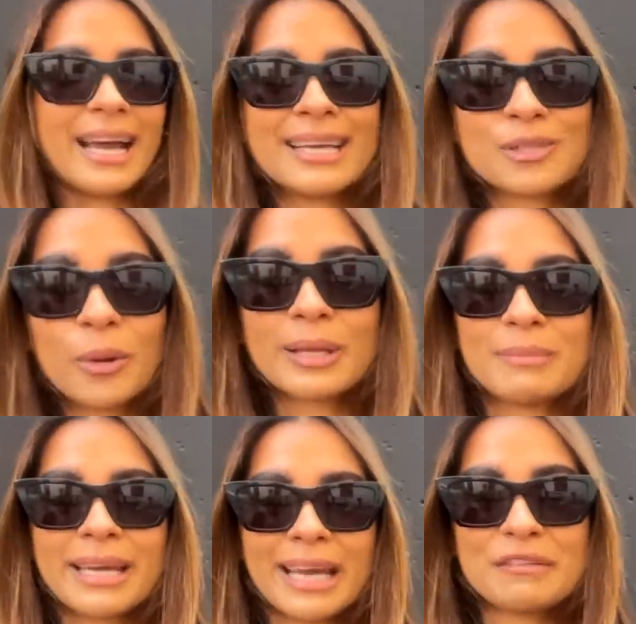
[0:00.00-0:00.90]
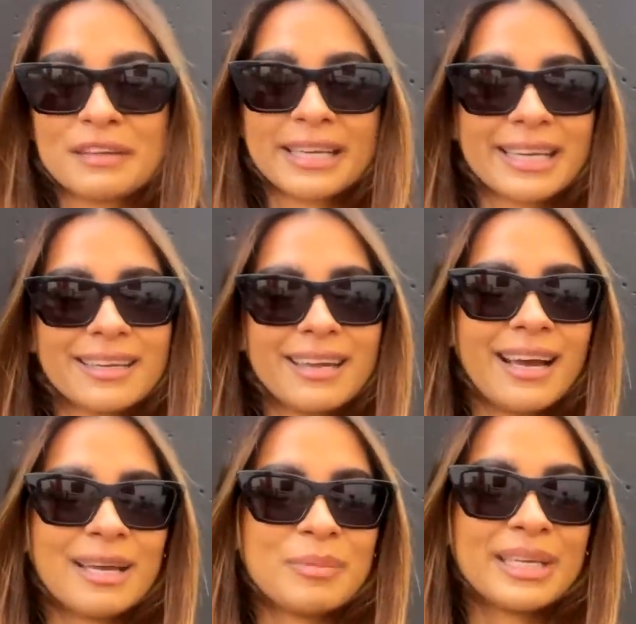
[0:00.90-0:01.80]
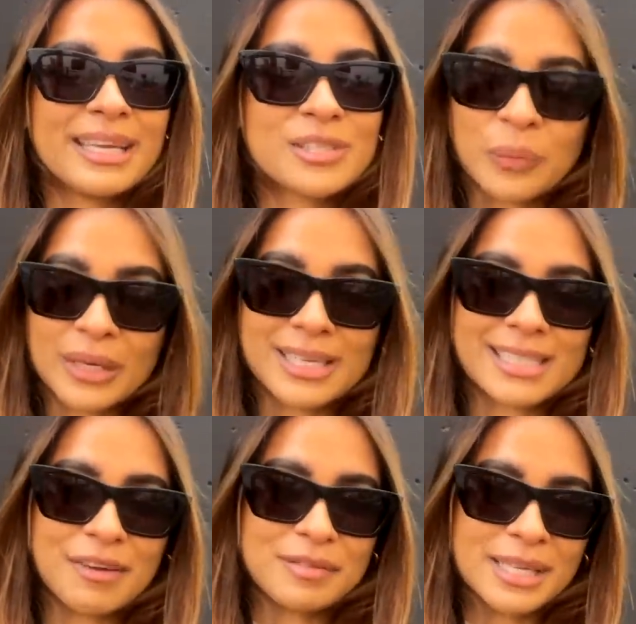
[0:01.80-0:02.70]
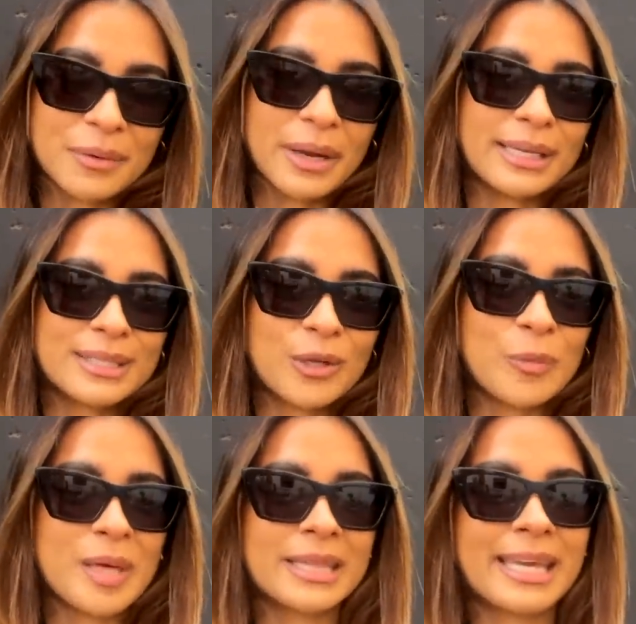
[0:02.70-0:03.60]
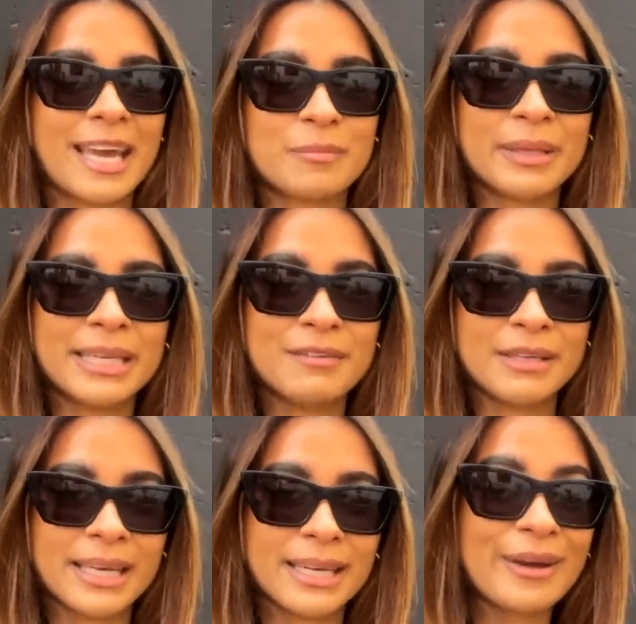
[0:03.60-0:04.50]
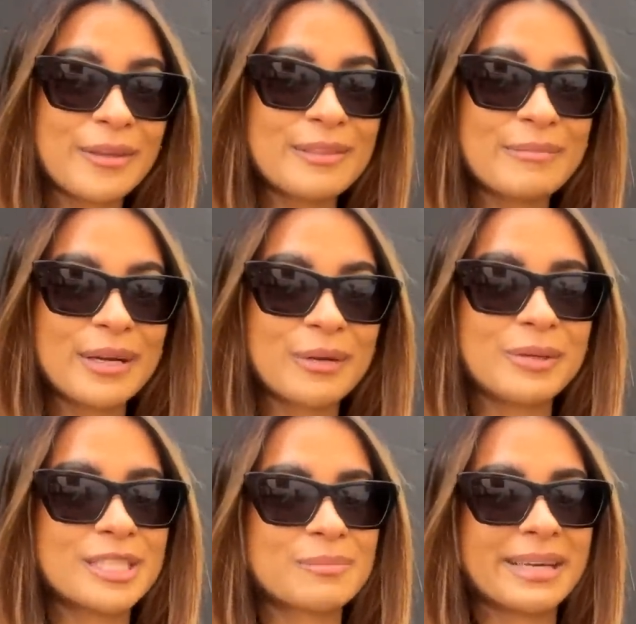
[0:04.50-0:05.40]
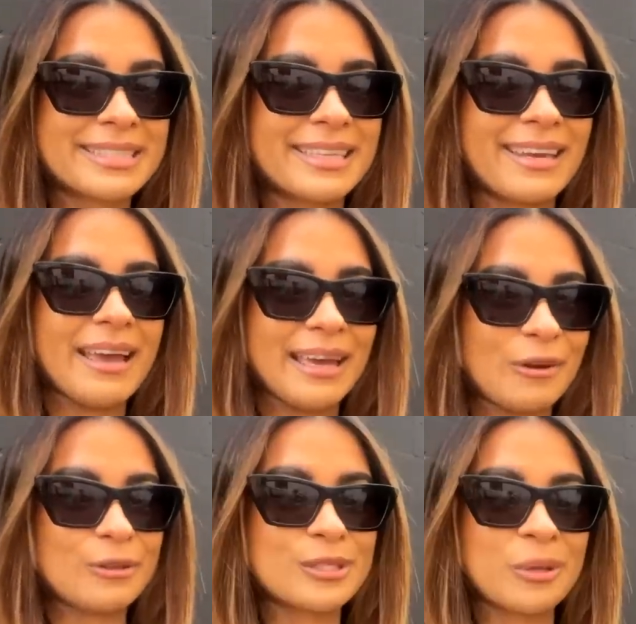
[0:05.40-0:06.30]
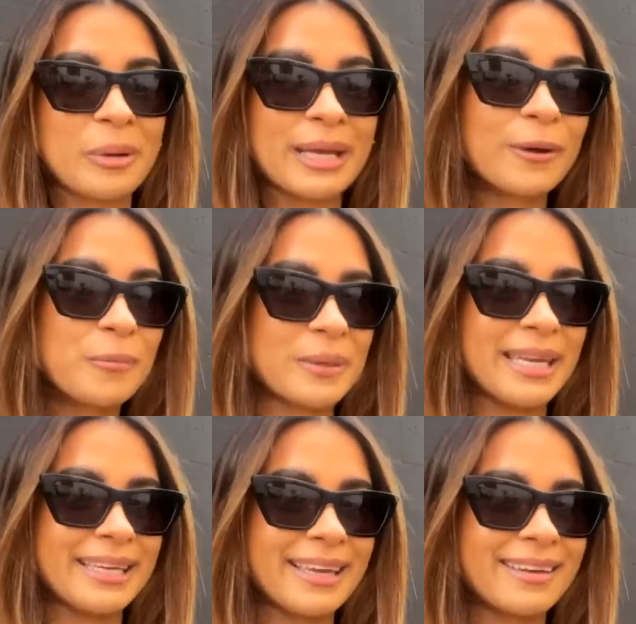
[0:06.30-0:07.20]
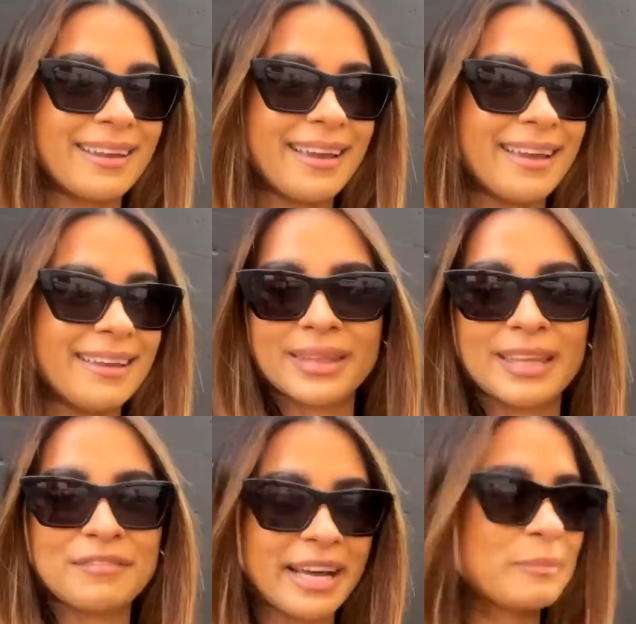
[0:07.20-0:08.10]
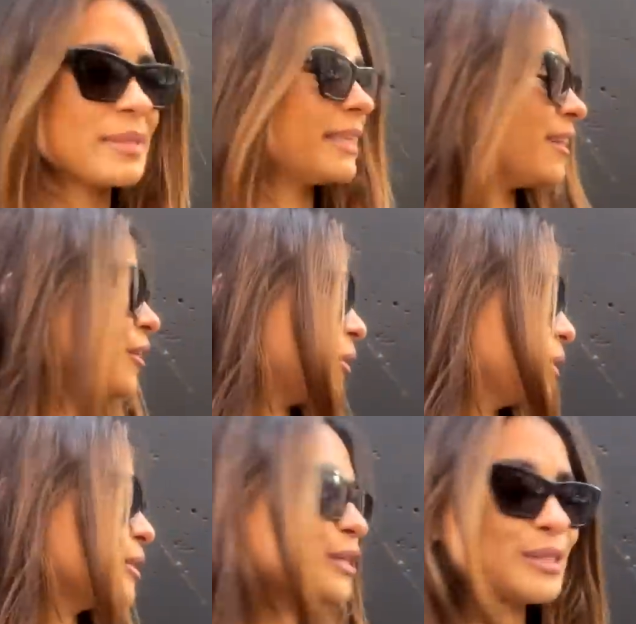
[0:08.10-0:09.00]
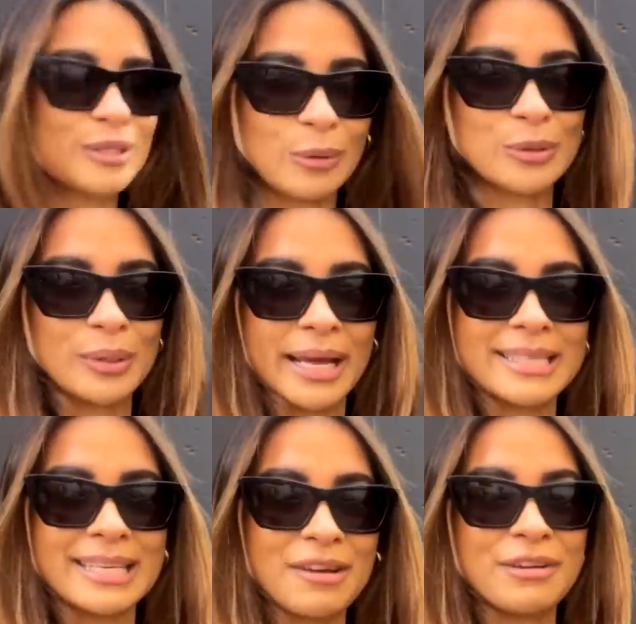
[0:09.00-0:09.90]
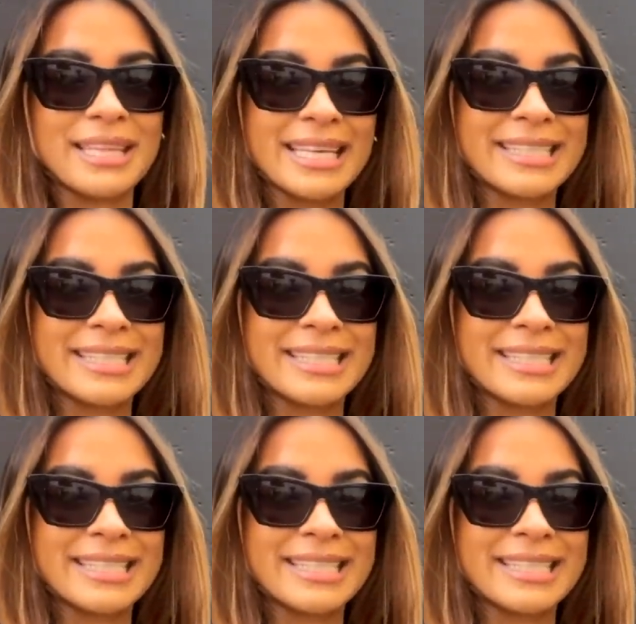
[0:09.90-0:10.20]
I told them like I feel like I'm in a Swedish cafeteria. They told me that they had been living in Gothenburg, which is my city, and also in Copenhagen, and the vibes in there are so, so nice and everything is